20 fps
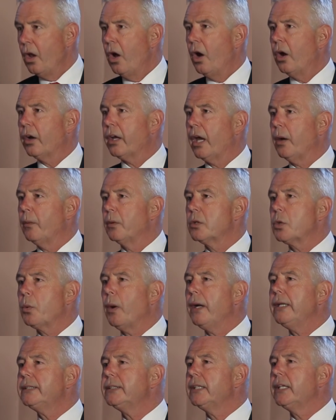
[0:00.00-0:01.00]
Okay, well,
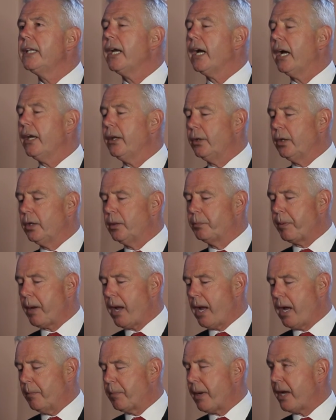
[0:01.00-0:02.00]
twice today I heard
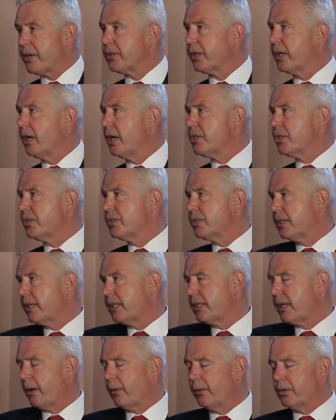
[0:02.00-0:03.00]
Patrick Hutchinson
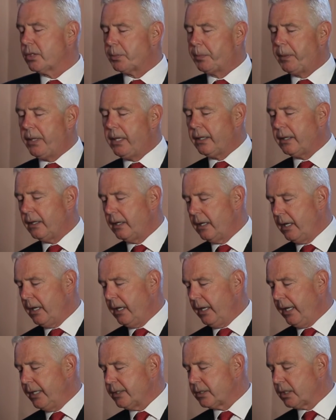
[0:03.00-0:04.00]
is not going to speak.
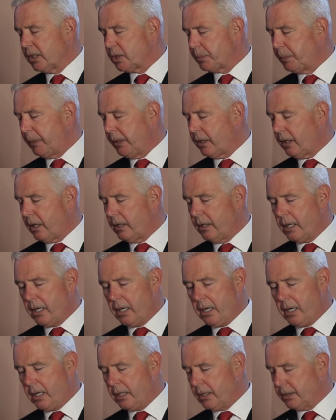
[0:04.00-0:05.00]
He's going to speak
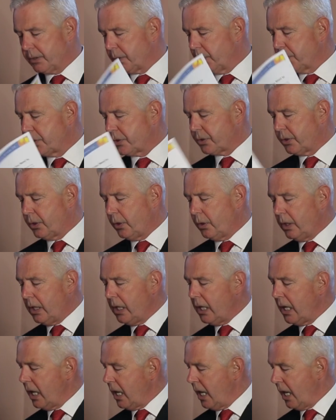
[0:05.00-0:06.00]
on Social
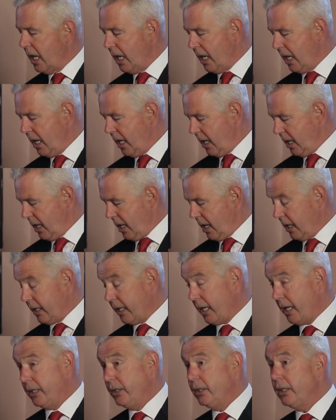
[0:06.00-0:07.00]
Security.
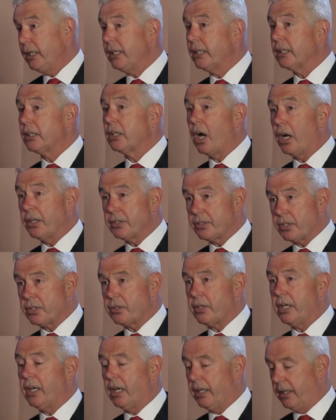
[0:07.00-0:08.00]
Okay, you need to
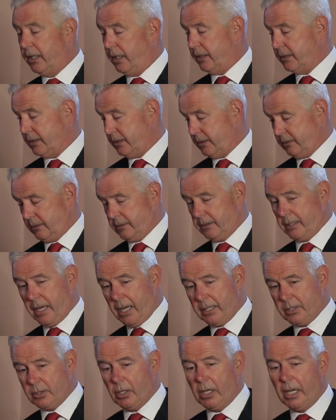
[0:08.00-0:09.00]
concentrate on this.
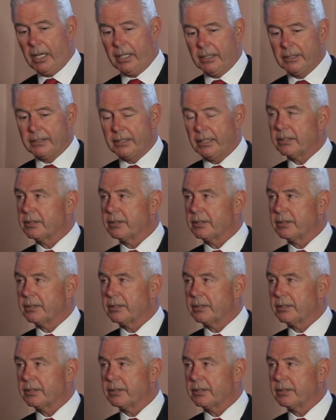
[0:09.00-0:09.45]
That's all I can say.